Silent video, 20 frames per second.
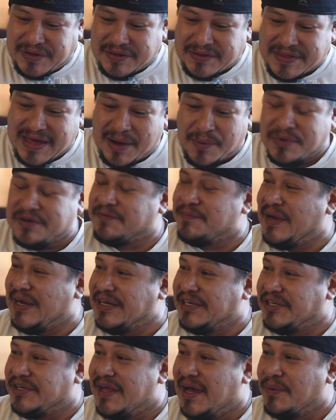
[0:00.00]
that was my
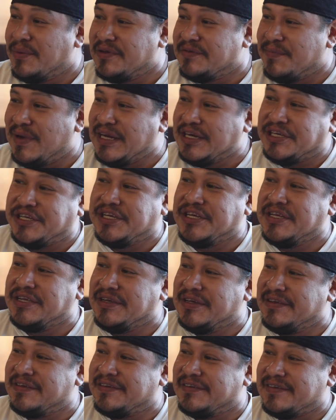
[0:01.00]
that was my
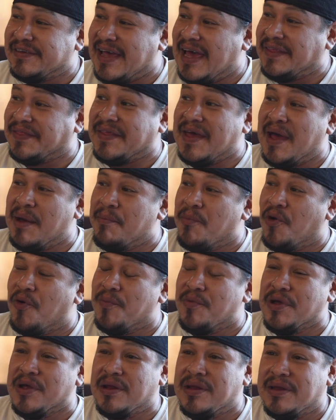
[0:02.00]
genius at that
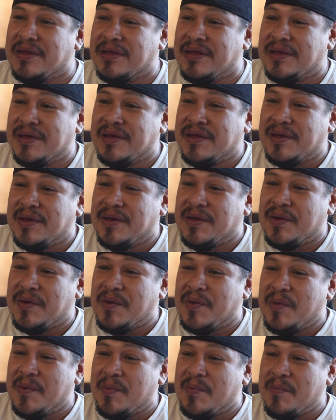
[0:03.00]
moment. Yes.
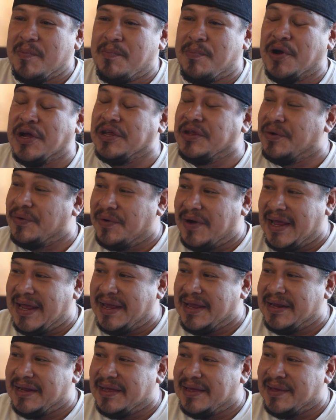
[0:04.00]
But you're right.
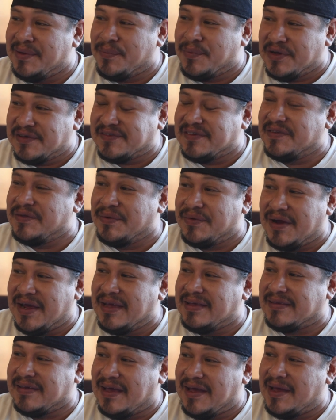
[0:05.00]
It wasn't the
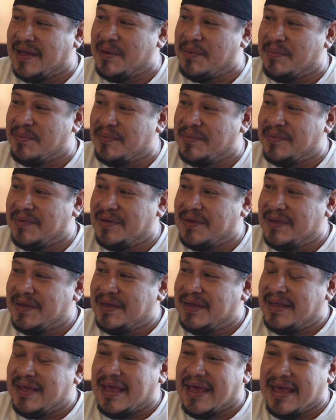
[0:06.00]
right time.
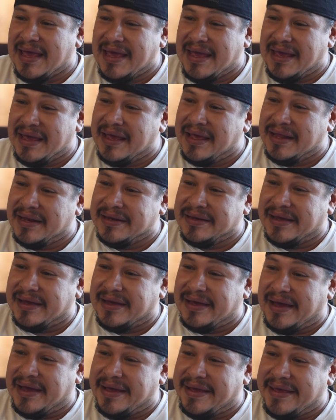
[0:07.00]
And
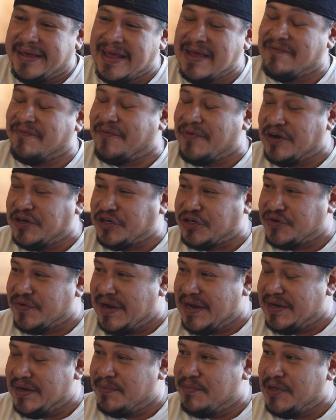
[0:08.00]
it
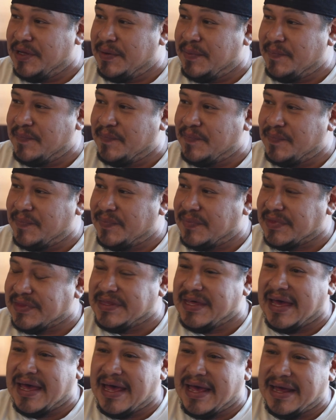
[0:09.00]
frustrated me
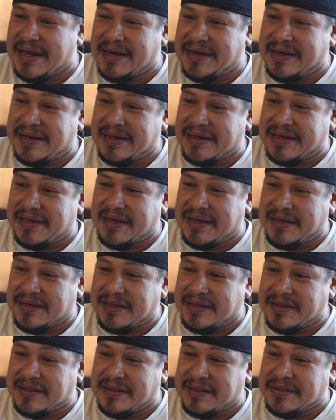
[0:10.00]
that
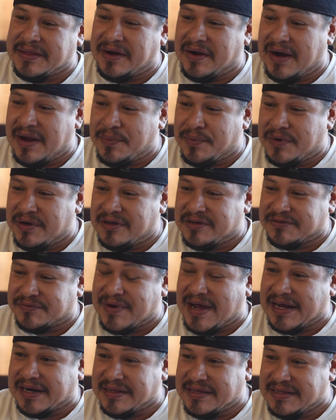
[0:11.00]
there I was
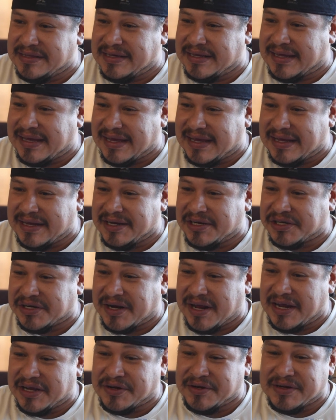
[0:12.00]
rattling the cage
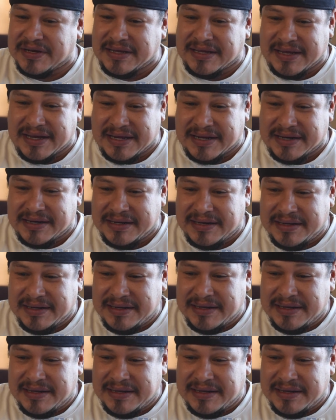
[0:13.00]
and I couldn't get